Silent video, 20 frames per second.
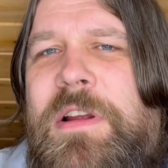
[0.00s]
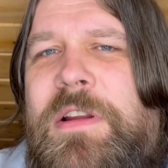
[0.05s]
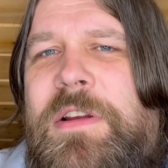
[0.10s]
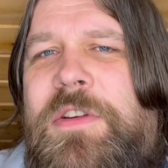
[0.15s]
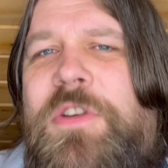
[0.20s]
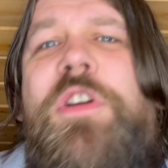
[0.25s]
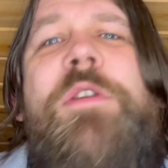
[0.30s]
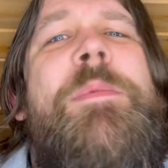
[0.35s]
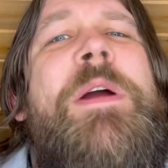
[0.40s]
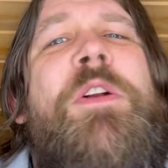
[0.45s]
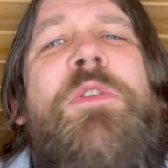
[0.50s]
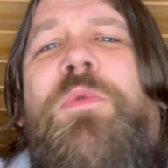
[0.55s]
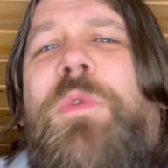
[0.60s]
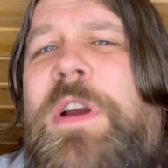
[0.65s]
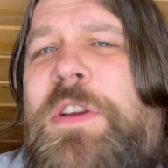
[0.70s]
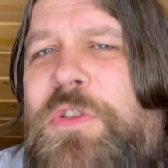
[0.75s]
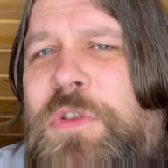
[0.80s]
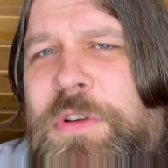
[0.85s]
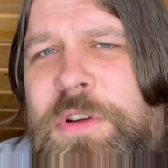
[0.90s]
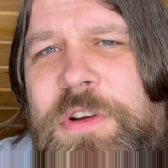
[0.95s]
no matter
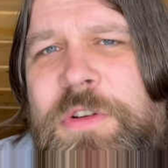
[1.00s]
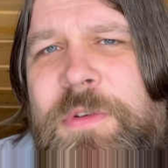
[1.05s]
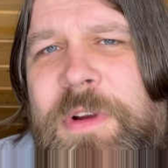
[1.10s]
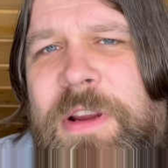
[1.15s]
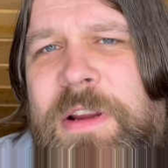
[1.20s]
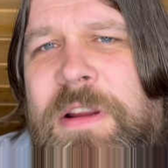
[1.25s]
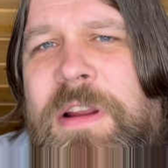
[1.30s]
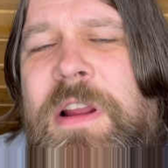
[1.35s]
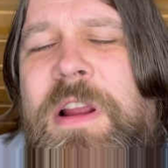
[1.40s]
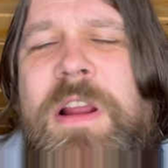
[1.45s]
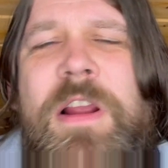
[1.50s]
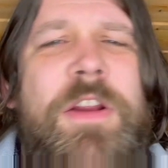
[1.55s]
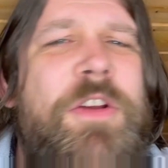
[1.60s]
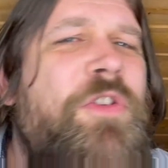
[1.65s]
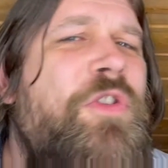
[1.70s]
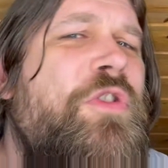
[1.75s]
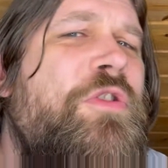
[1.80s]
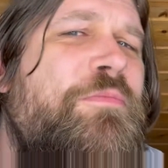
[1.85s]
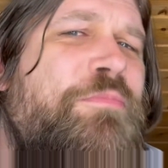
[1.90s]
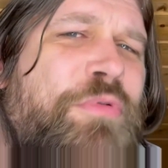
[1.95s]
what you're doing,
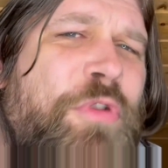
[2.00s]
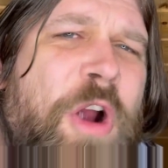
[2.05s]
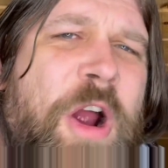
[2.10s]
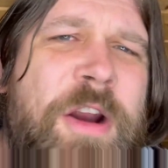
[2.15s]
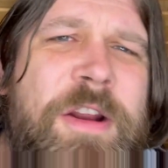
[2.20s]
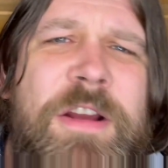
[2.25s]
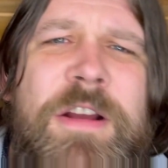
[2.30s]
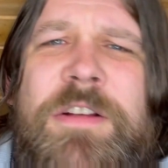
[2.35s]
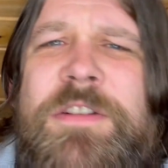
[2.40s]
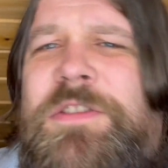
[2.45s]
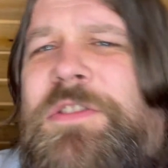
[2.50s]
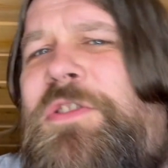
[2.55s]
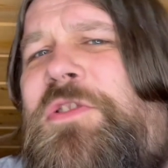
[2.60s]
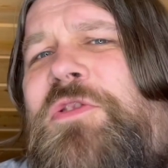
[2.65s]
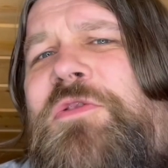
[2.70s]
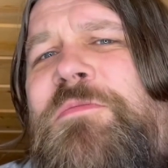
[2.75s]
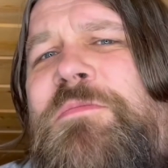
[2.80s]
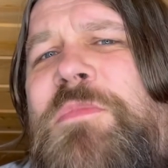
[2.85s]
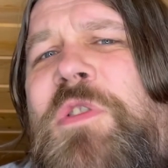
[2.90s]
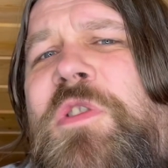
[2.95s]
new products,
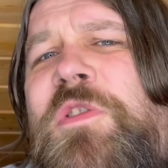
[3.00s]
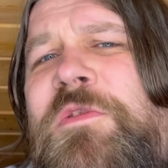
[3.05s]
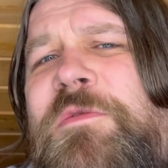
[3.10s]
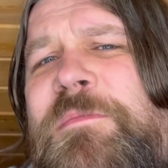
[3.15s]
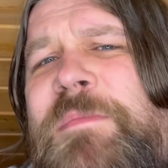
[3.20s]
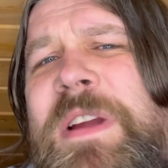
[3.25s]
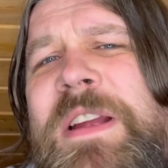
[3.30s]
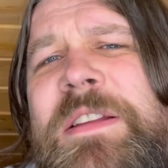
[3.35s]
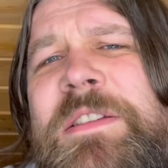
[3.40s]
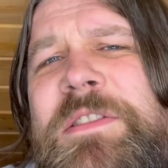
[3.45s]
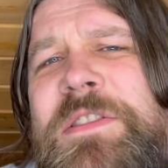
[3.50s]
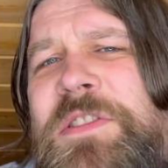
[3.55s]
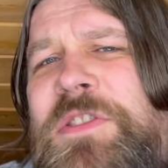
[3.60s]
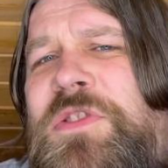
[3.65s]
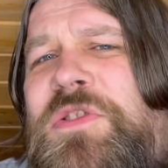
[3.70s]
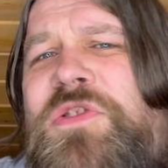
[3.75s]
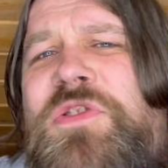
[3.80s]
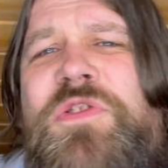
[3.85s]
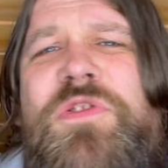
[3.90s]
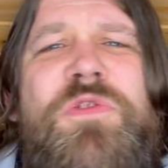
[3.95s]
new movements,
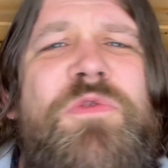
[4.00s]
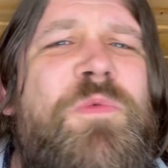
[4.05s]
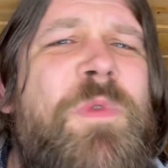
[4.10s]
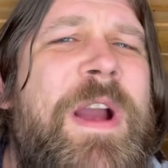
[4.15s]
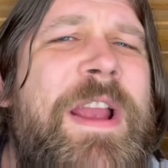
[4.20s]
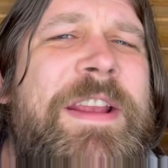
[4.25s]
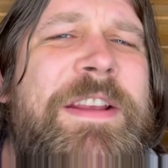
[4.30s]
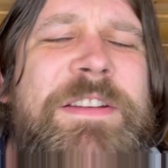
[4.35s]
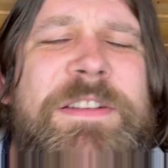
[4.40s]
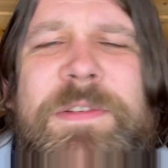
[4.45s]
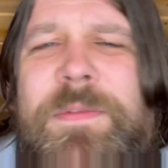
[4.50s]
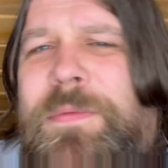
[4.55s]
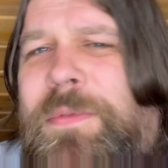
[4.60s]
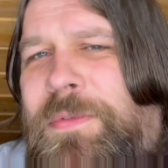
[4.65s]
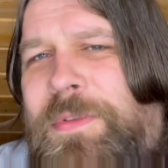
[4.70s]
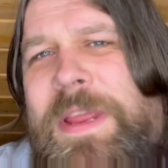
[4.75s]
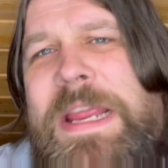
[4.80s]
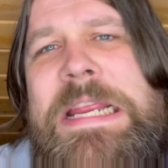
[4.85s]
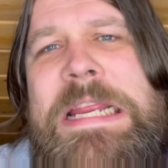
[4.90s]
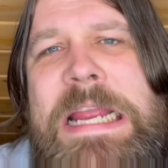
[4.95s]
new ways of
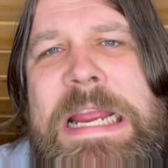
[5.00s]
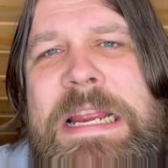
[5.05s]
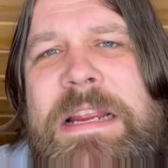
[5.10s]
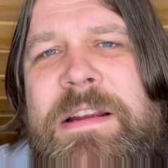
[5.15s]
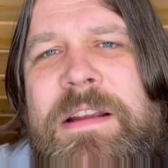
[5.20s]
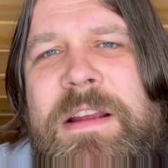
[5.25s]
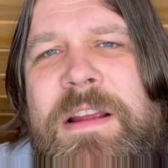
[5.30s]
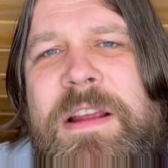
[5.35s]
thinking,